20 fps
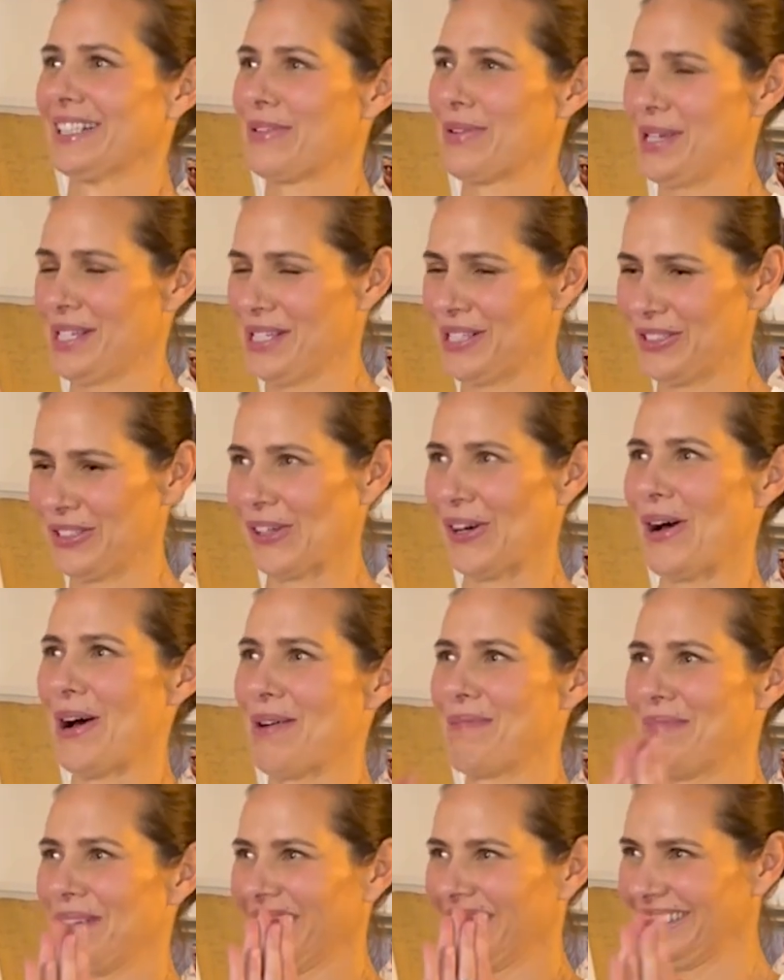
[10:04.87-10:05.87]
quit your
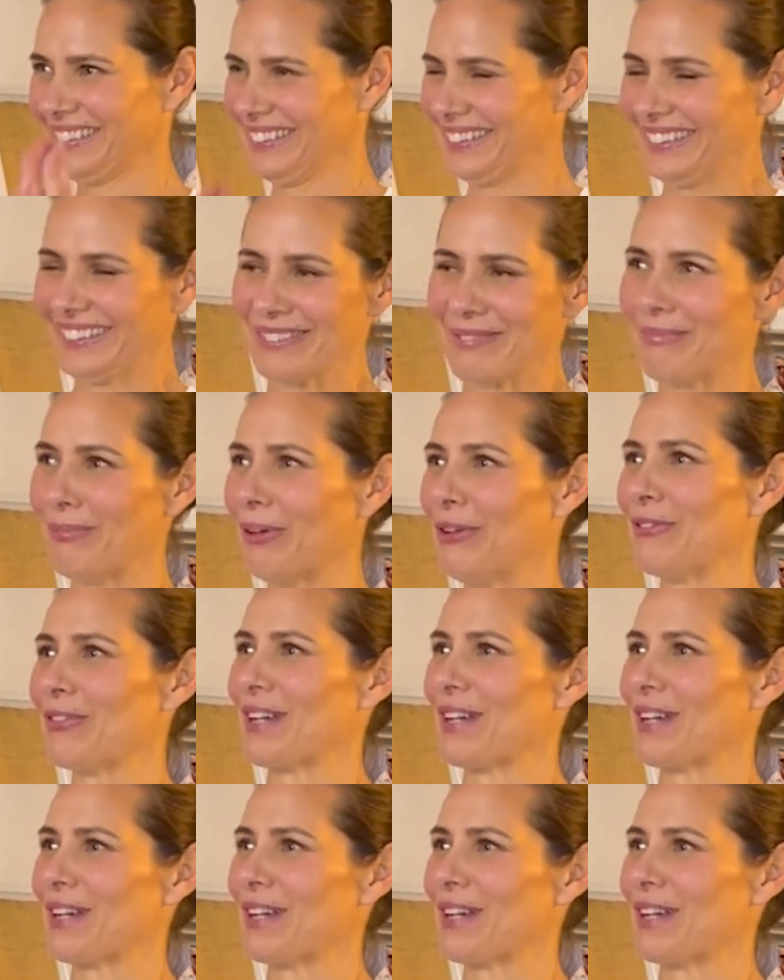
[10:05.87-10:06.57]
job, move